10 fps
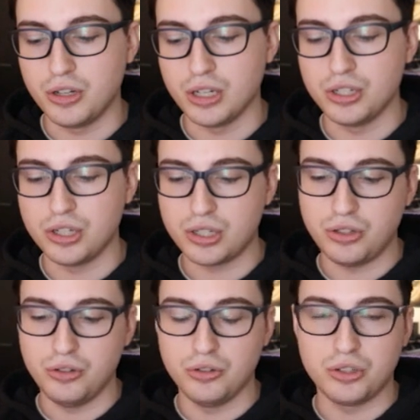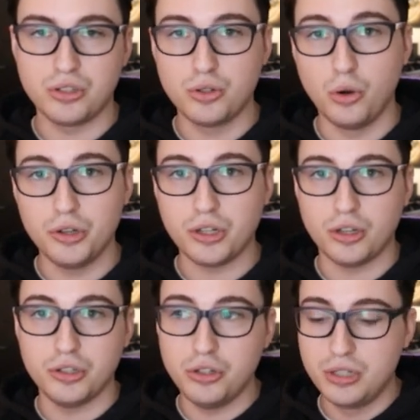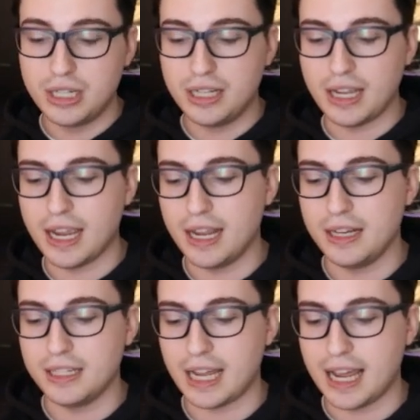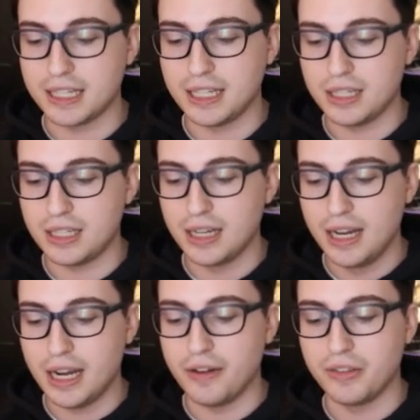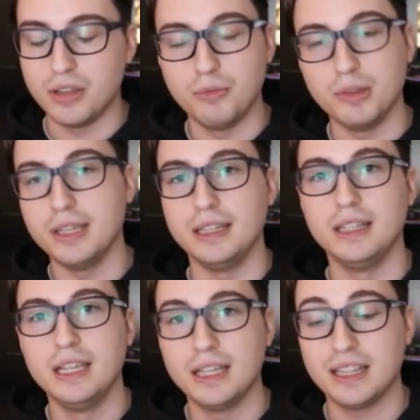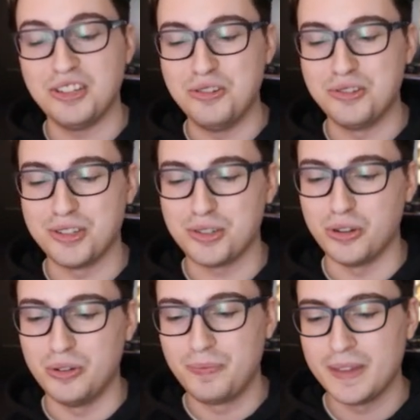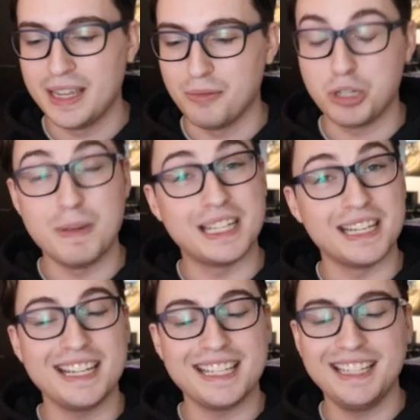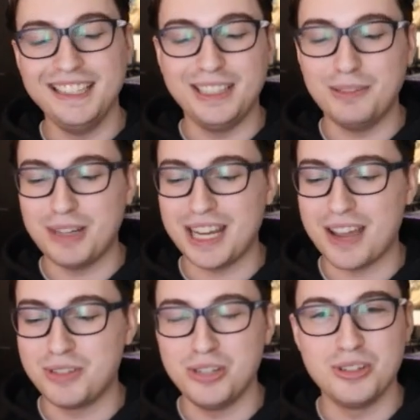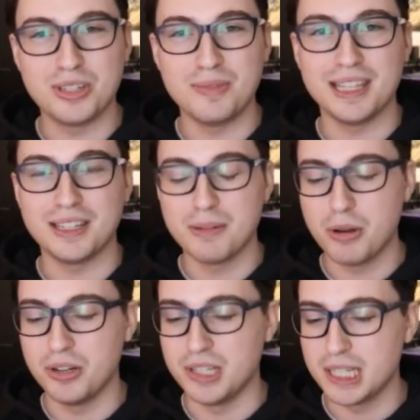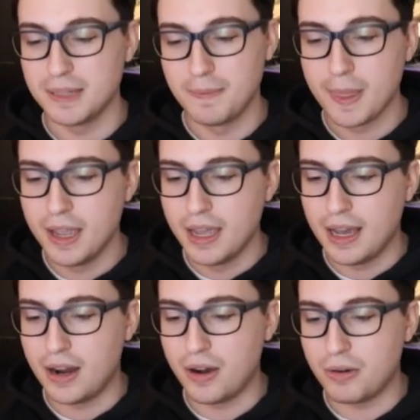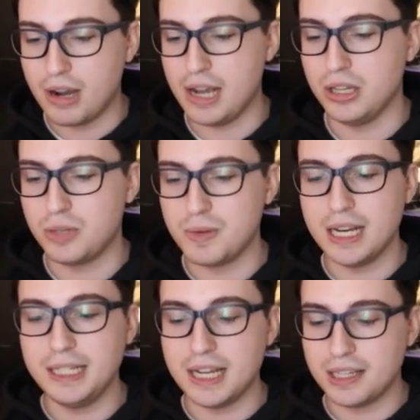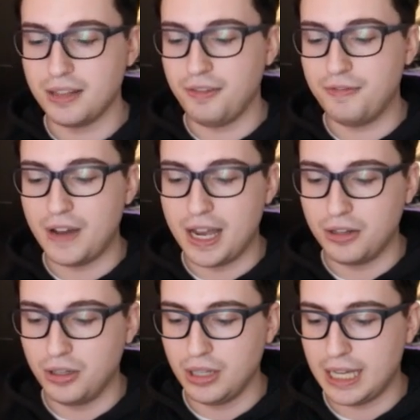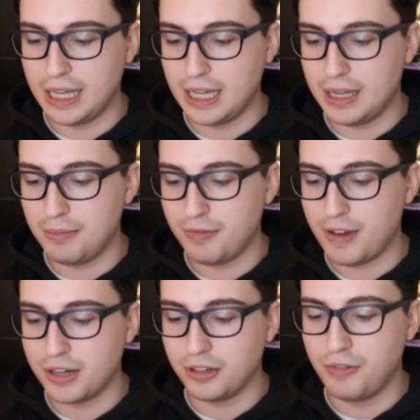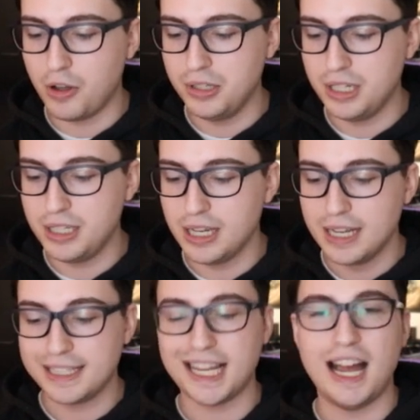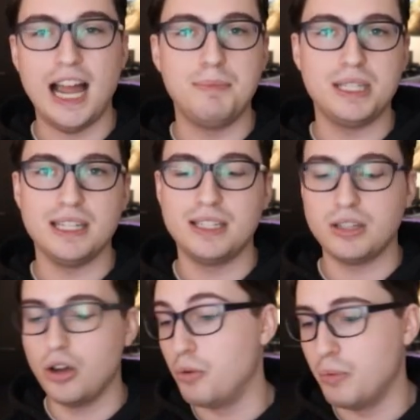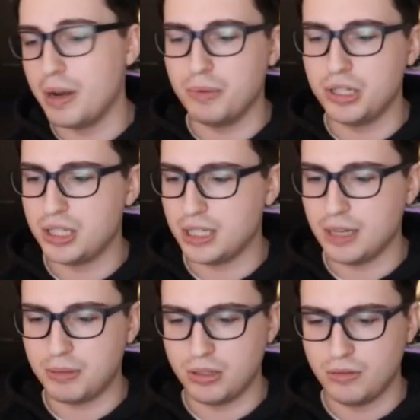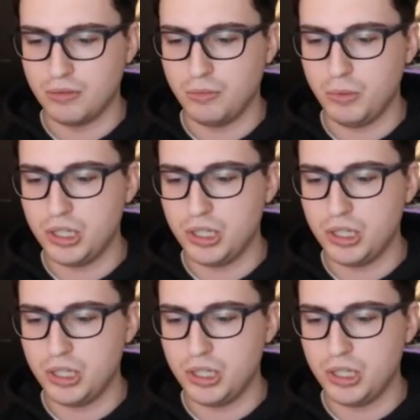you can just use store.user and access everything within the user store, which makes it nice and clean when they have to use it within components. Alrighty, so we're getting down to the final folders. Types is, oh wait, we just skipped